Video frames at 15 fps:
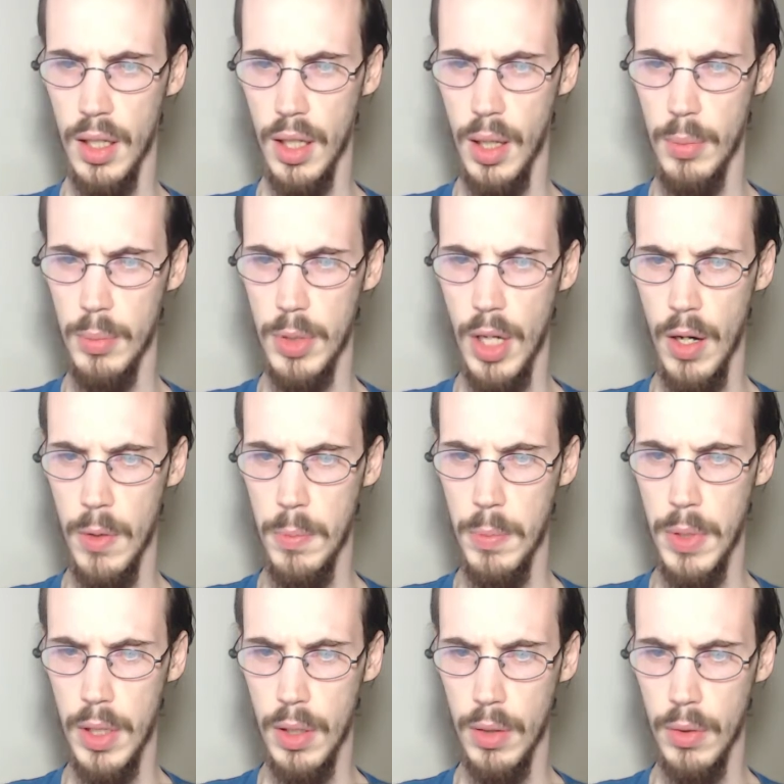I'm tired of
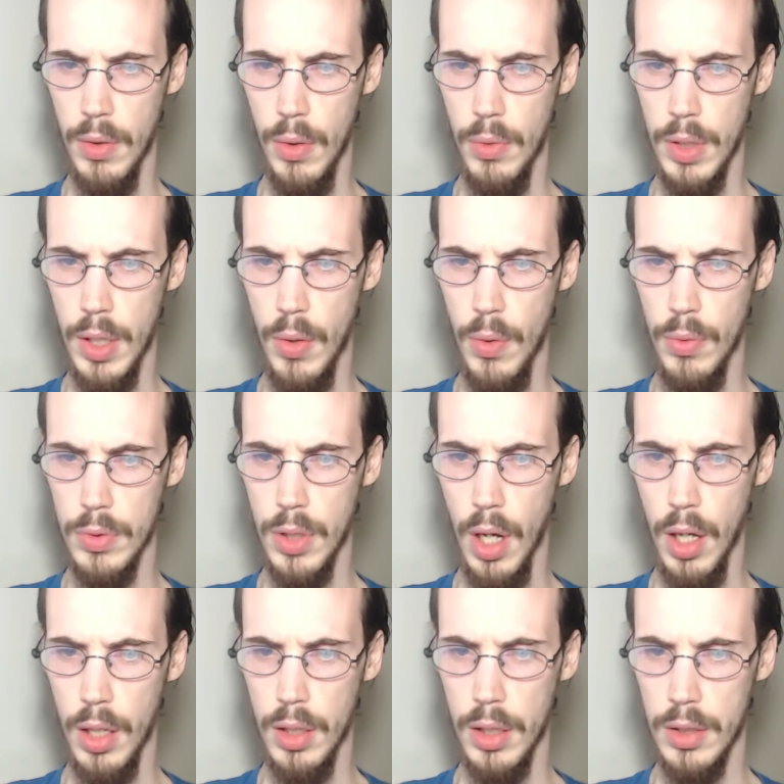being a lonely old
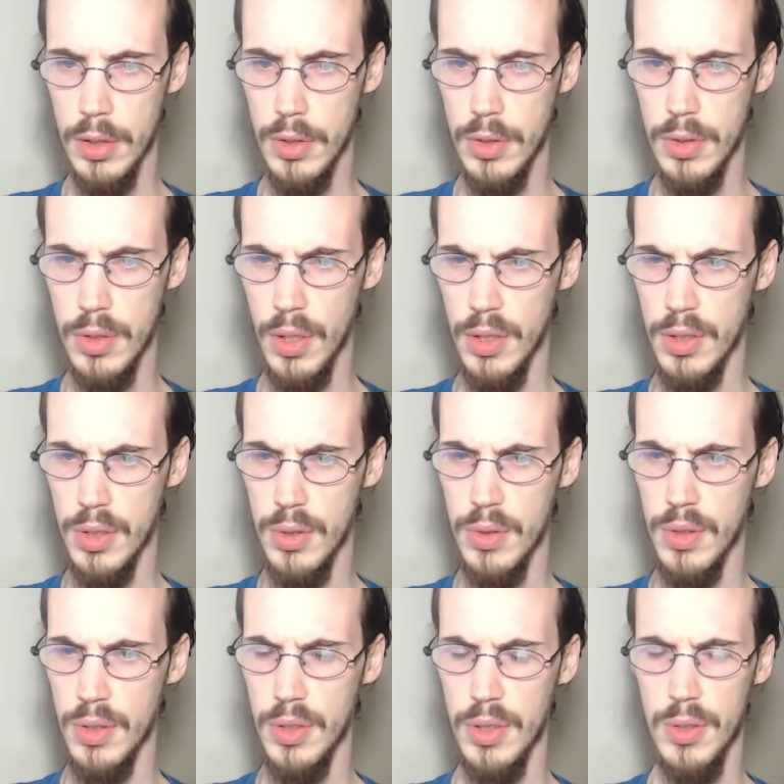chocolate
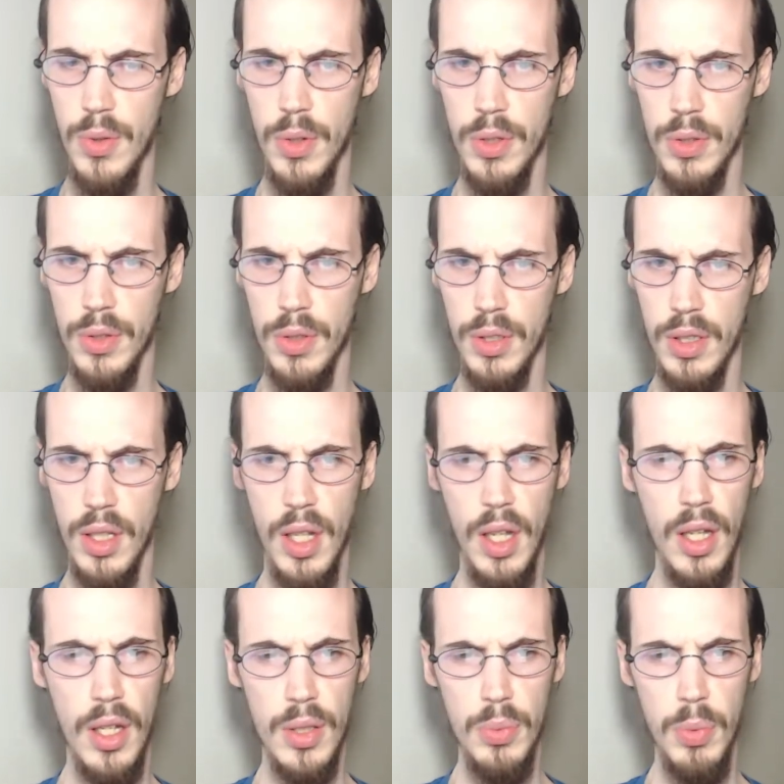store clerk.
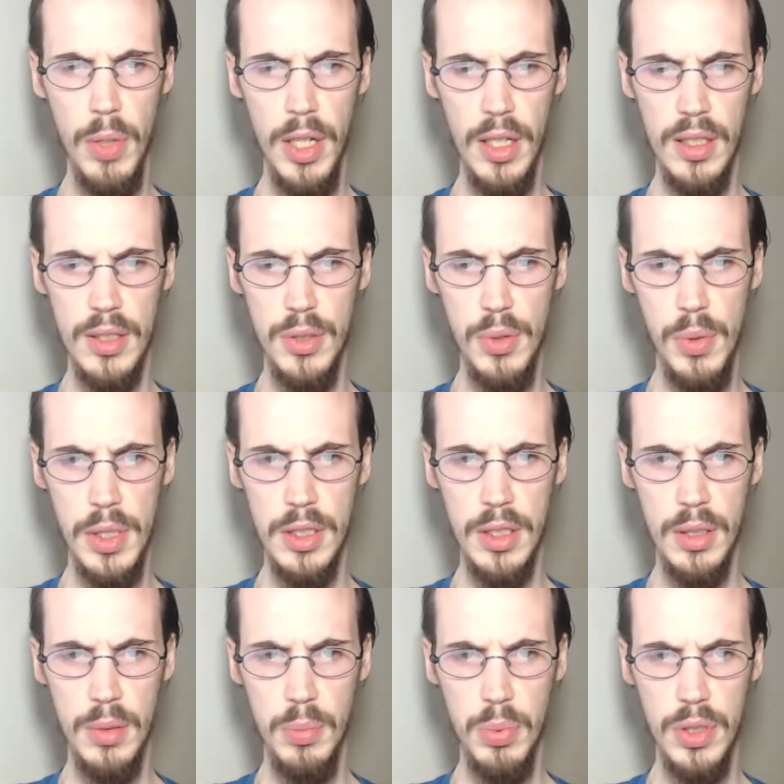Wait, so he's
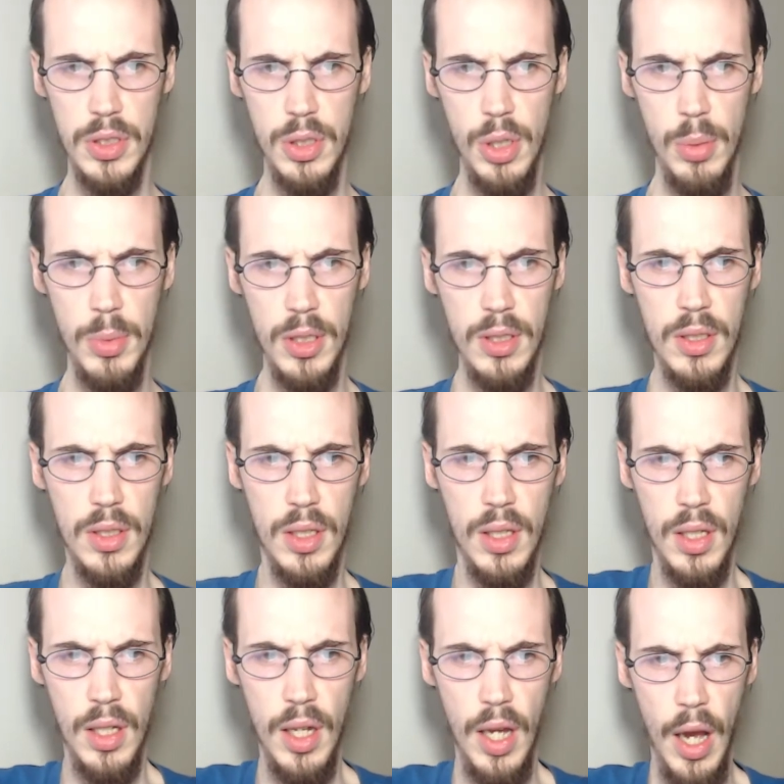the Prince Charming?
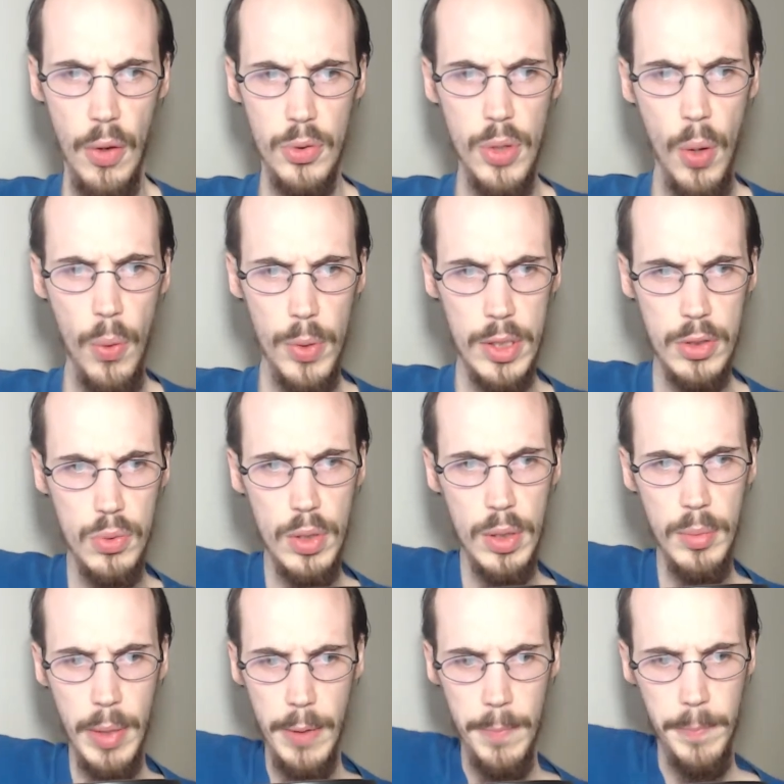I was always
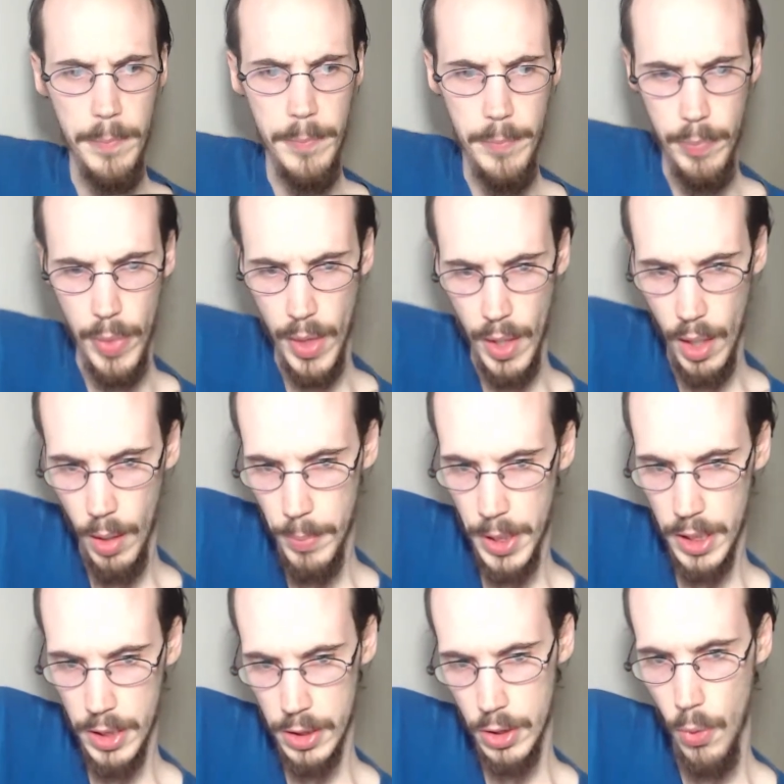dreaming of
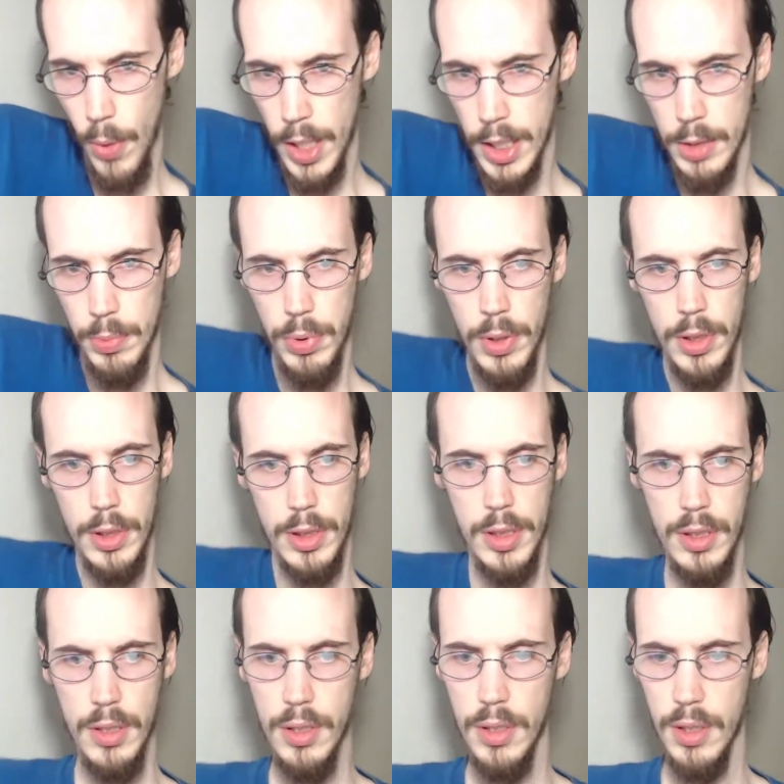being Snow White's prince.